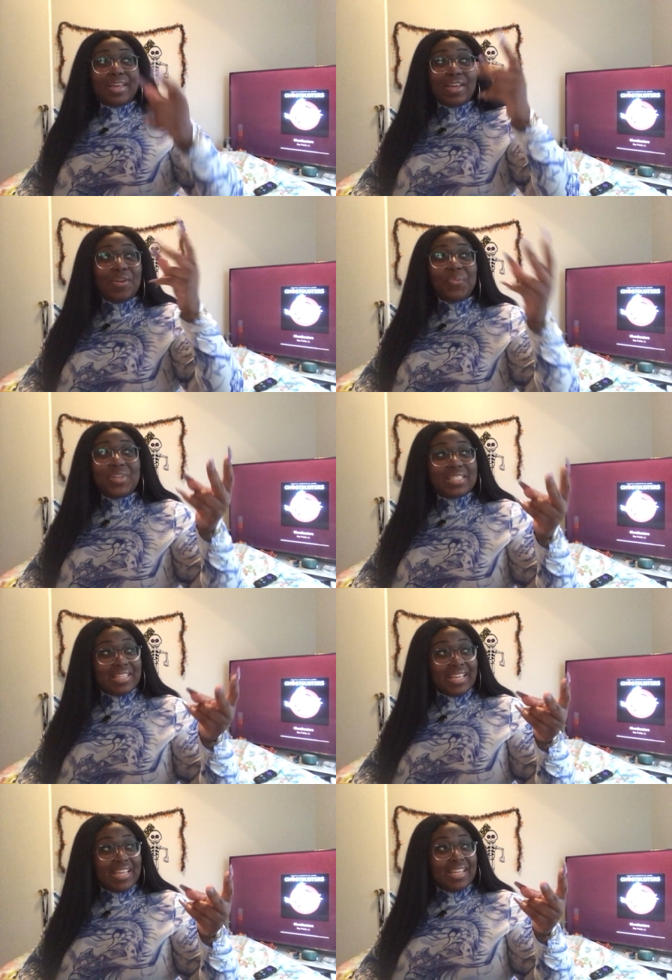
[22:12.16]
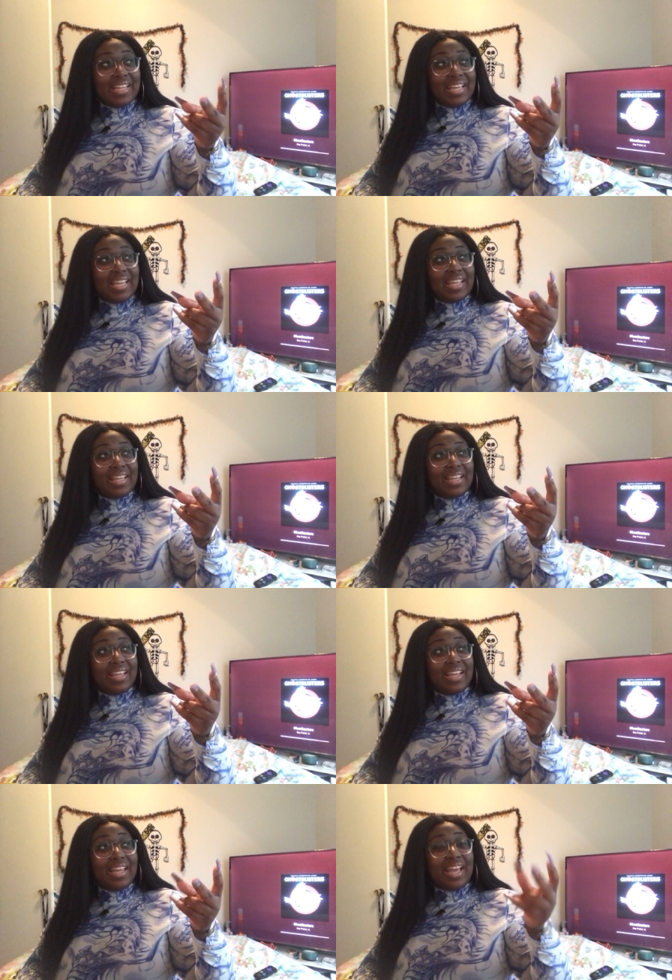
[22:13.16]
it was Nene,
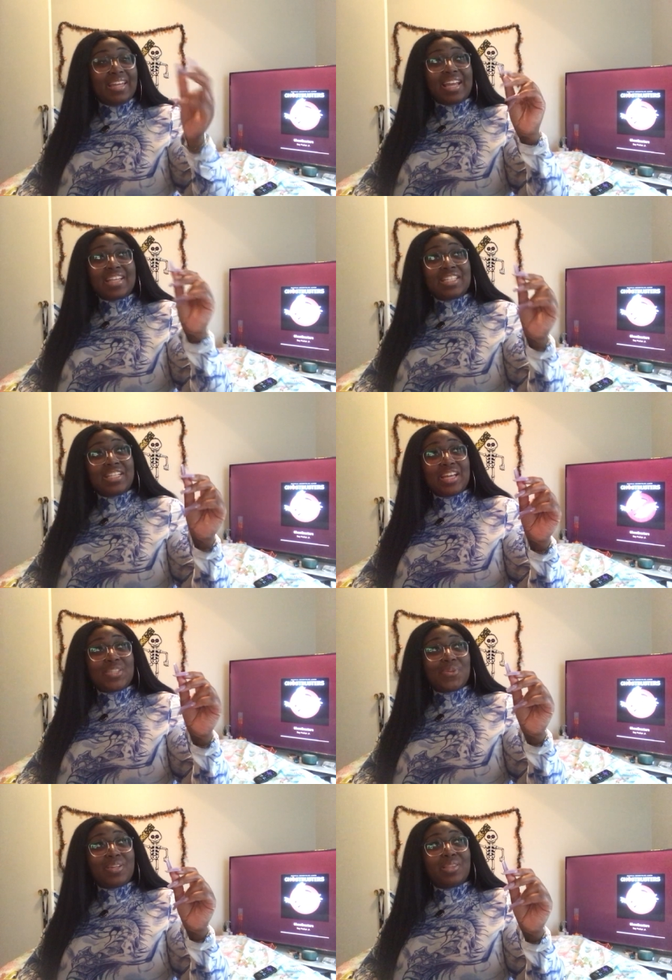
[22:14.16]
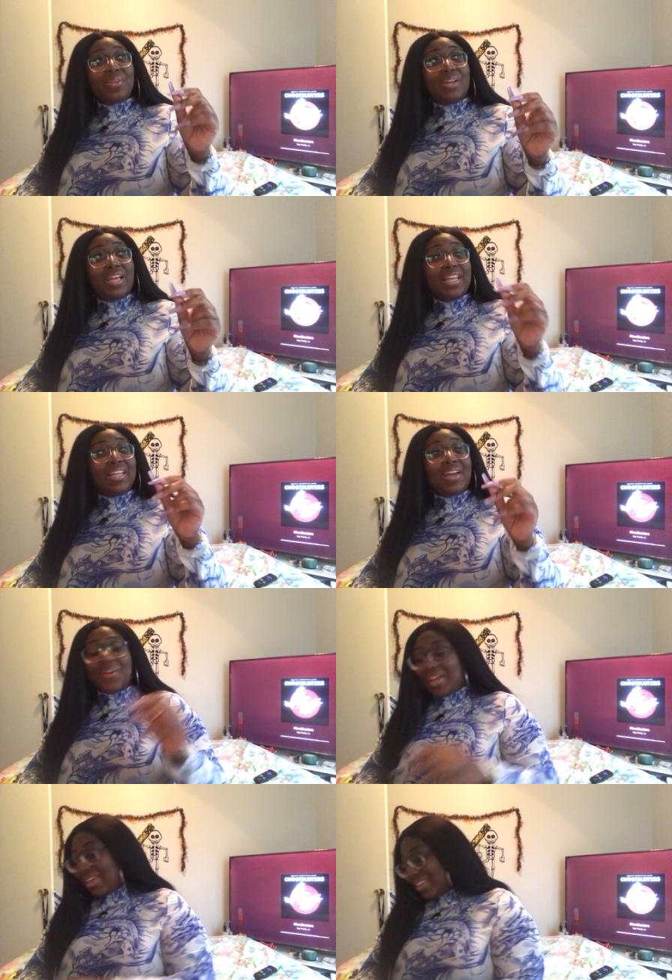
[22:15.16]
and now she y'all 23 and
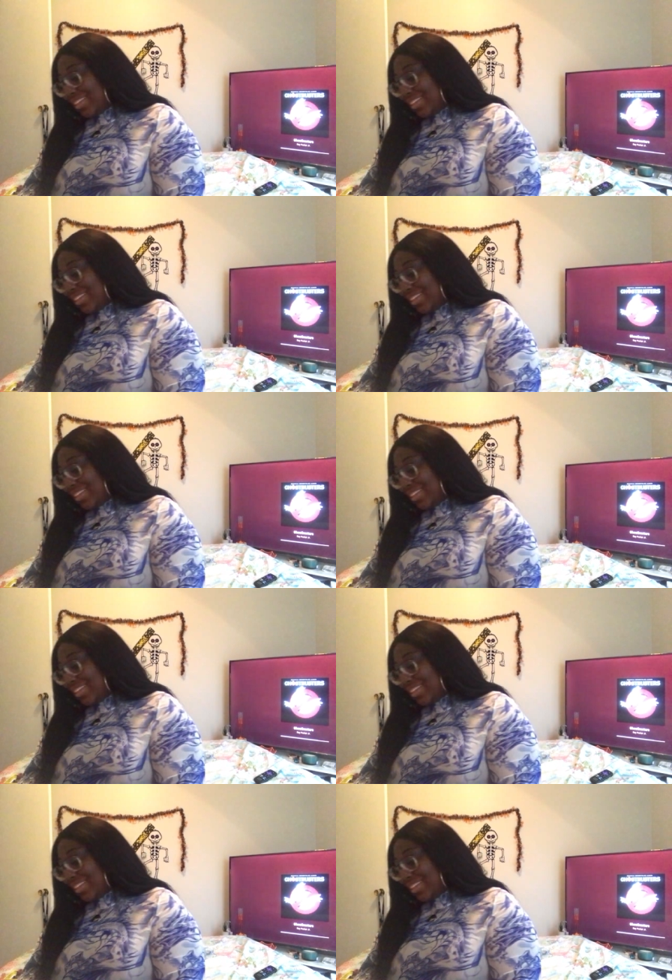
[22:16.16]
now, okay.